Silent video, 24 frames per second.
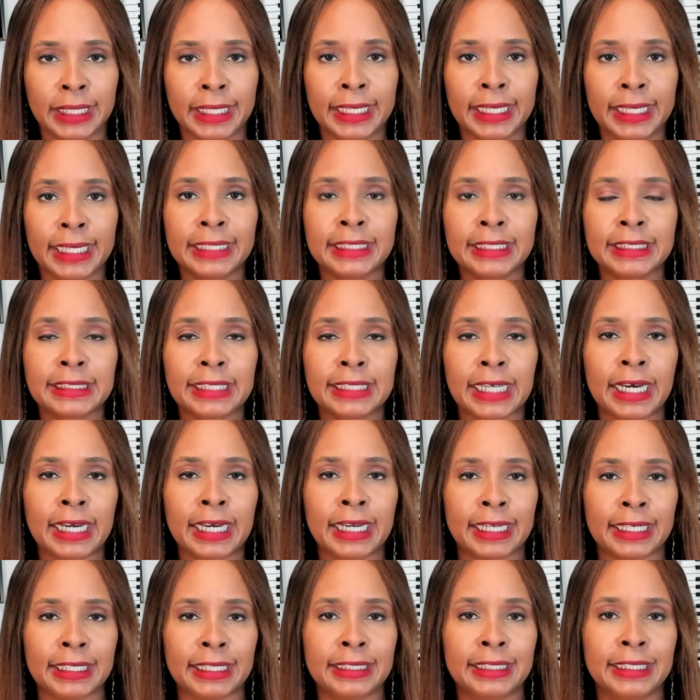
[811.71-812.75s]
and
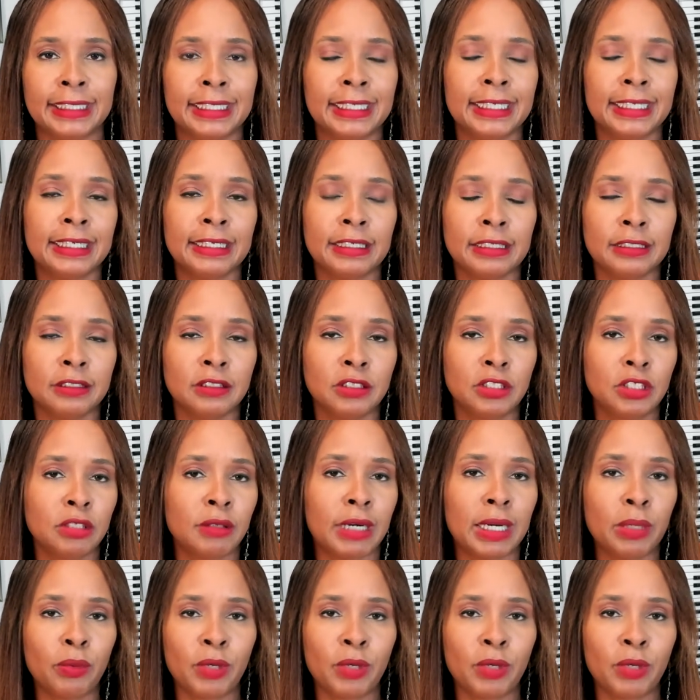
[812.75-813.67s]
decide do I